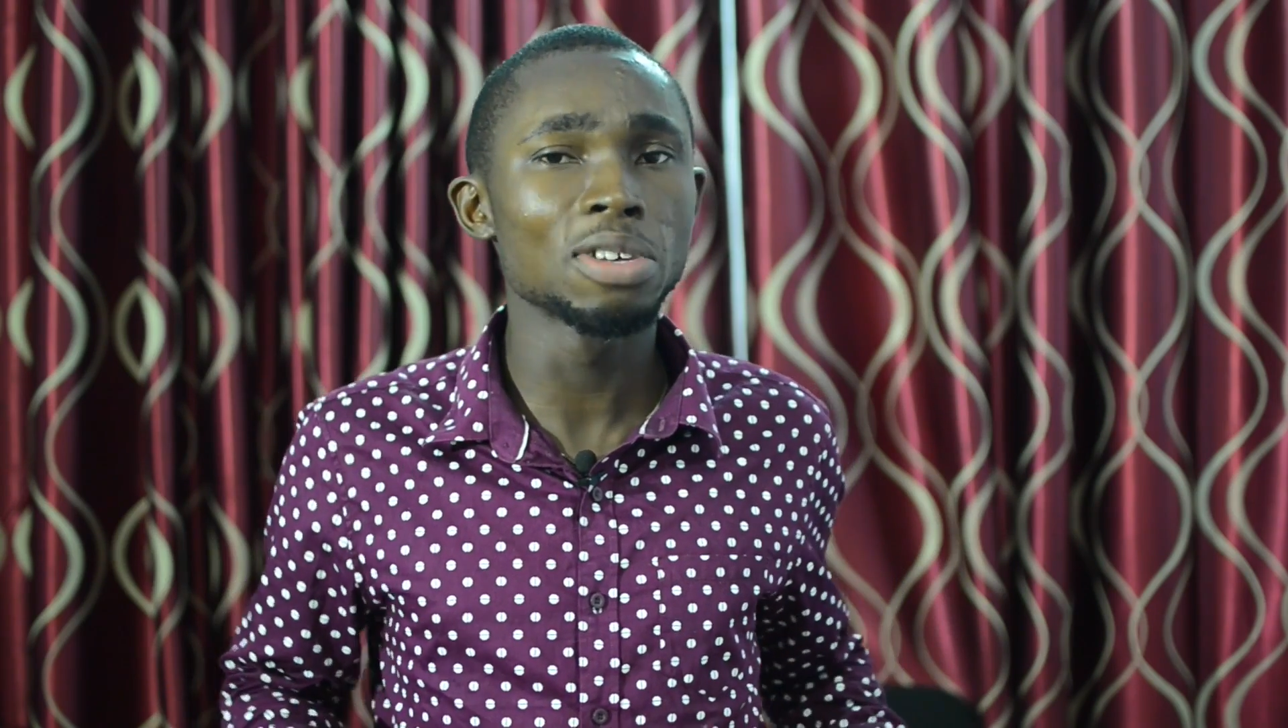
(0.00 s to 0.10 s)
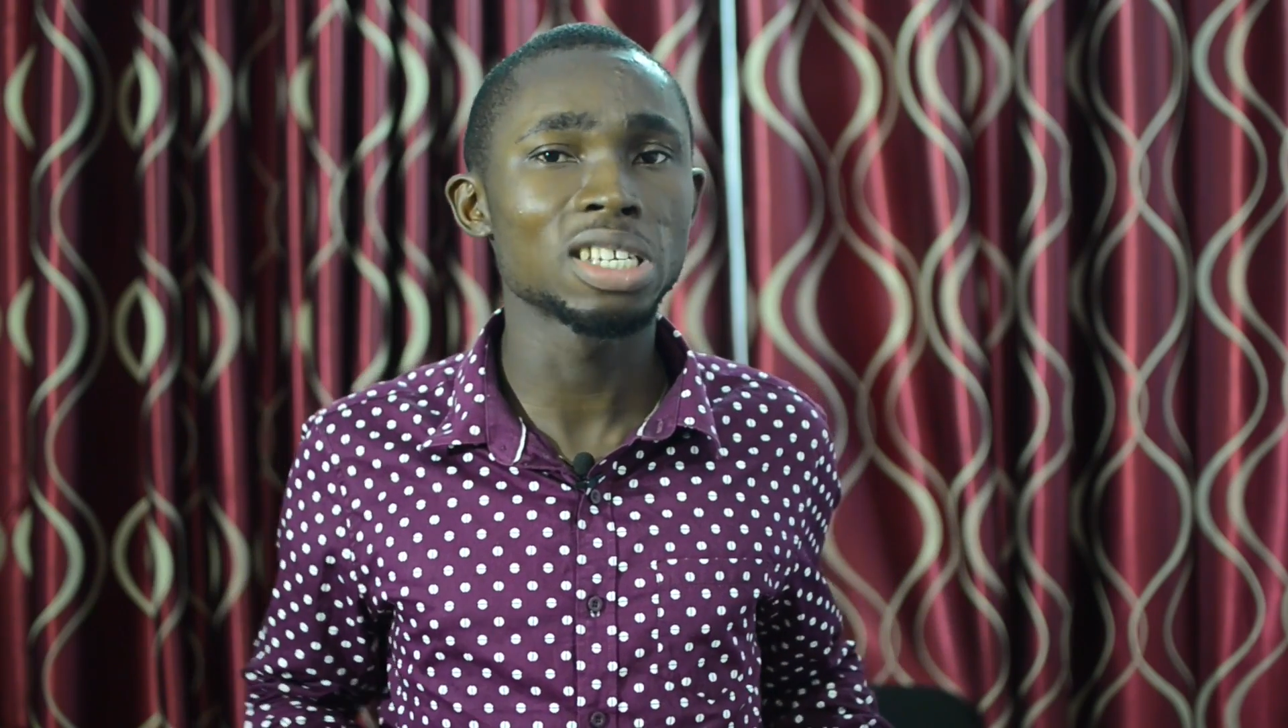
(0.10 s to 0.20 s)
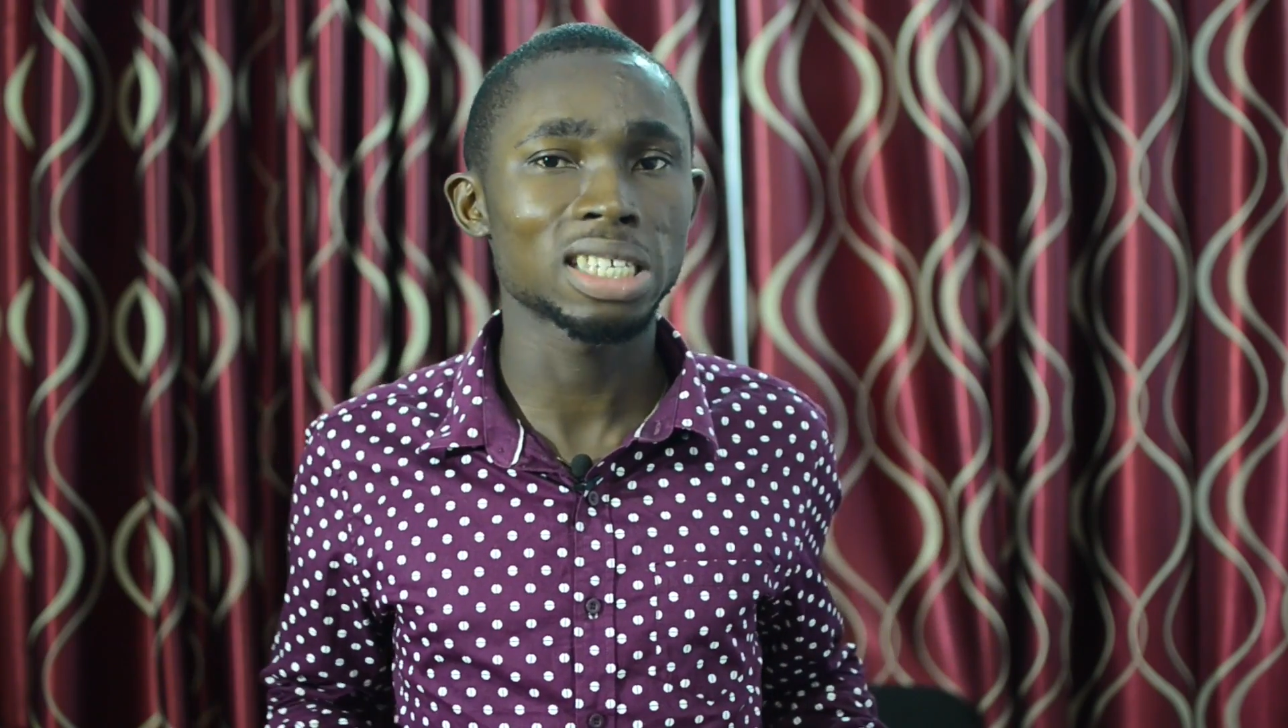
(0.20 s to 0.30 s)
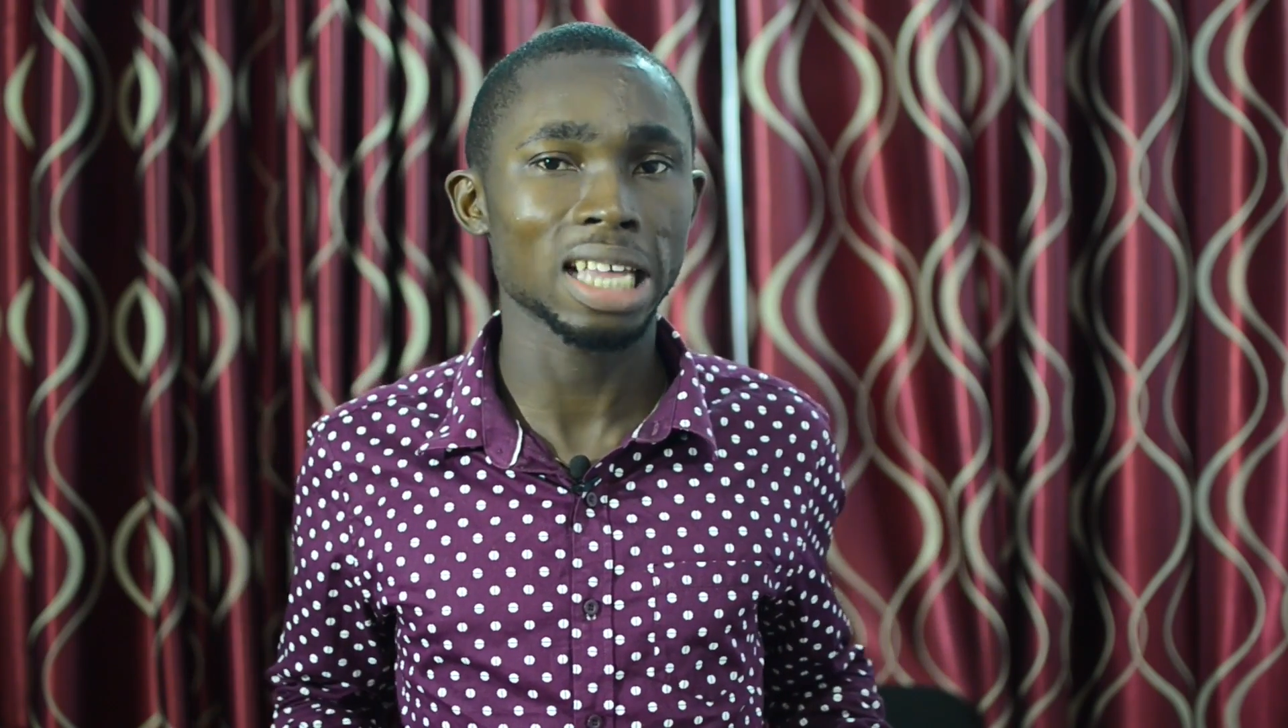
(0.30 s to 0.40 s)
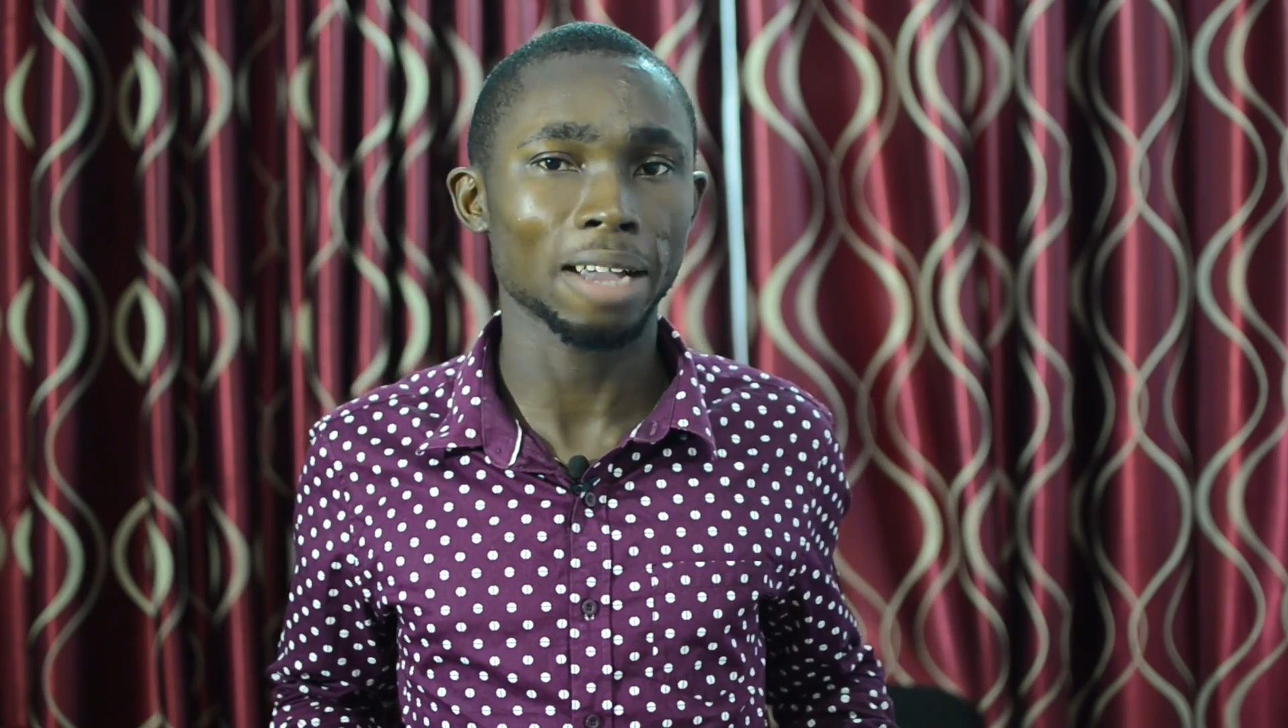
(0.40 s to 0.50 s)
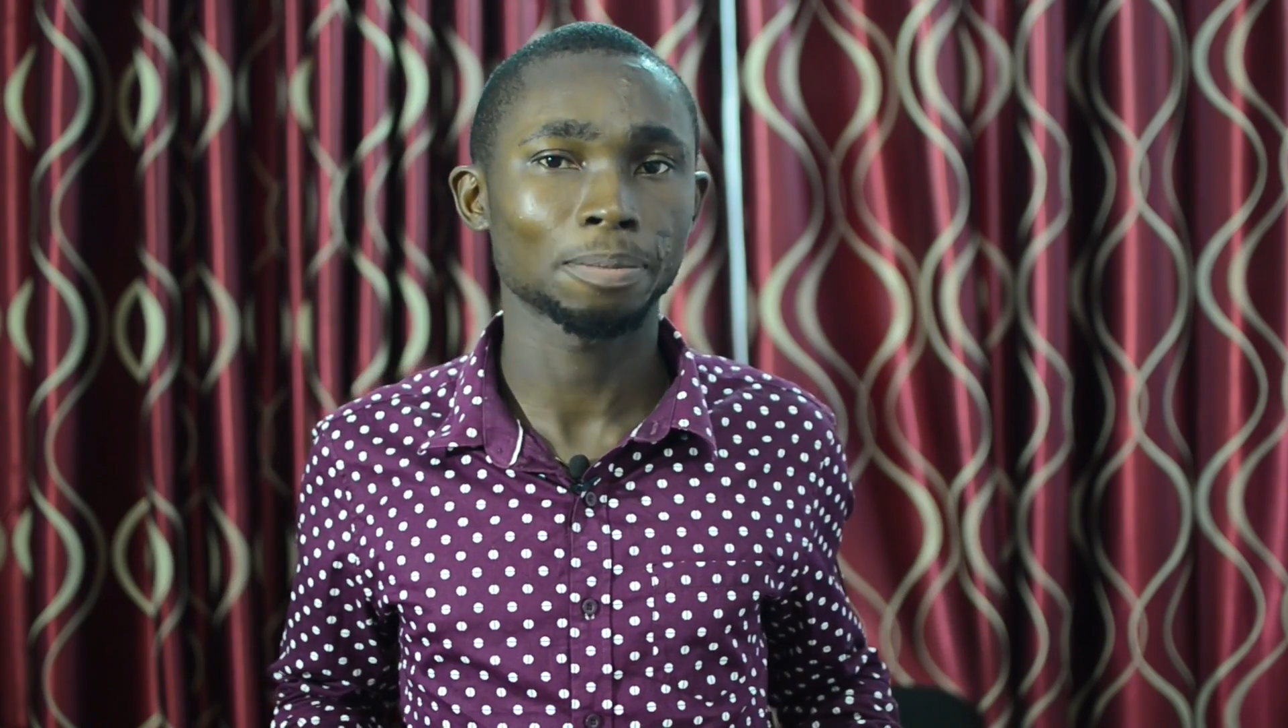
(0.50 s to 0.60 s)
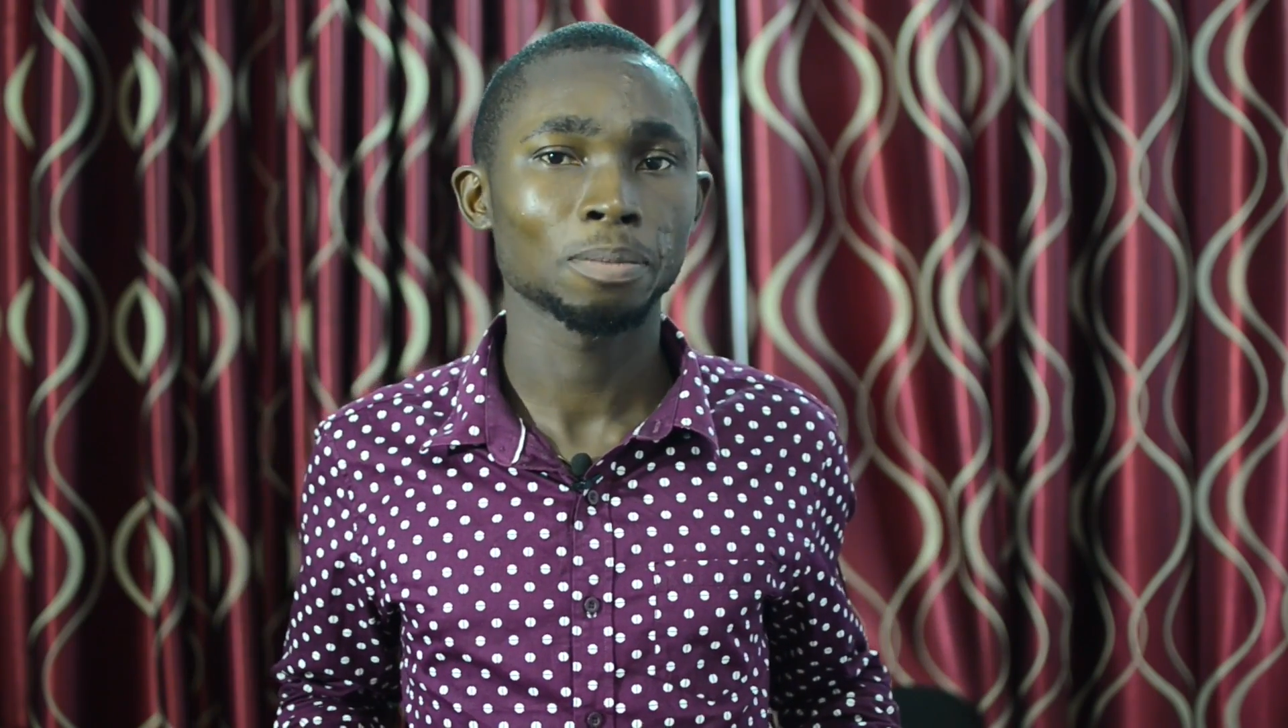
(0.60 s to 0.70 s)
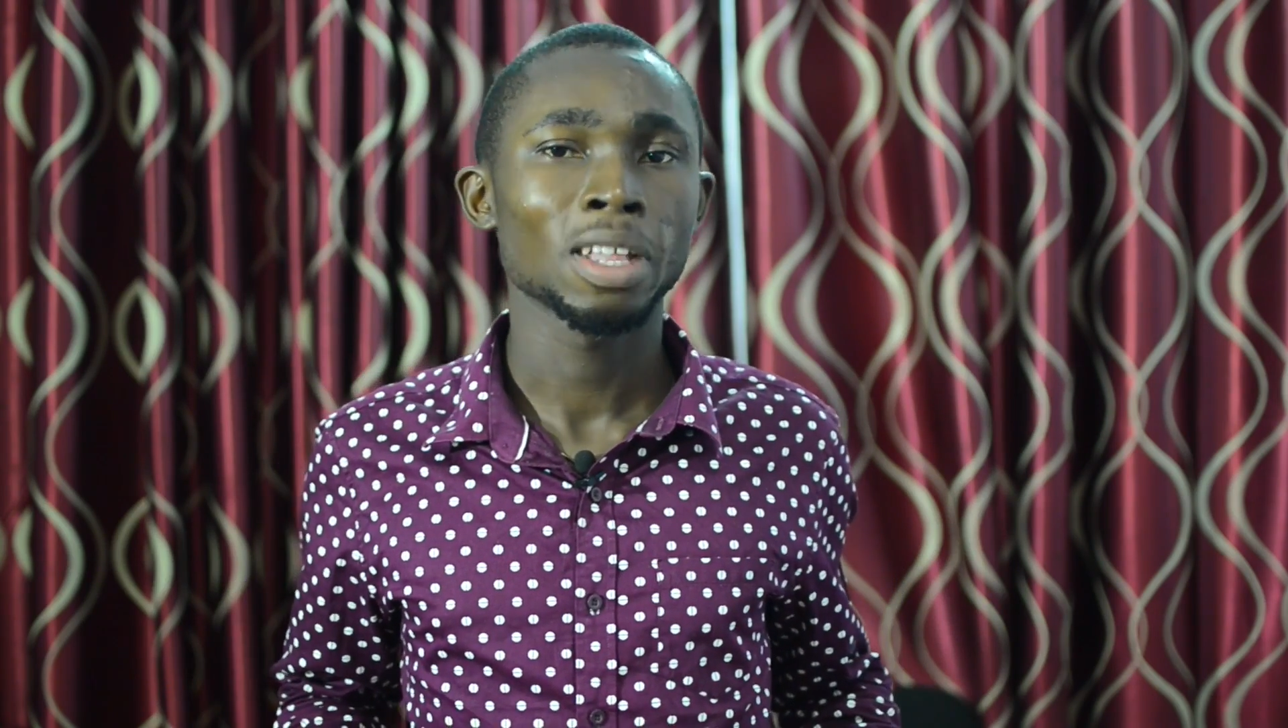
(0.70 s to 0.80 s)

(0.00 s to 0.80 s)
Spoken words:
minutes, a